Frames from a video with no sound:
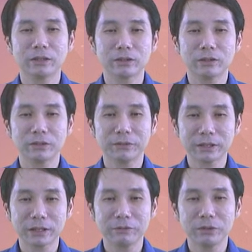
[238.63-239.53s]
So the
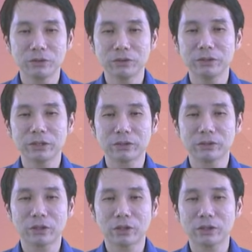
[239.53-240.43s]
first thing we'll do is
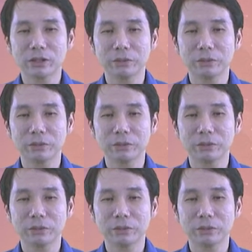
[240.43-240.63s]
to call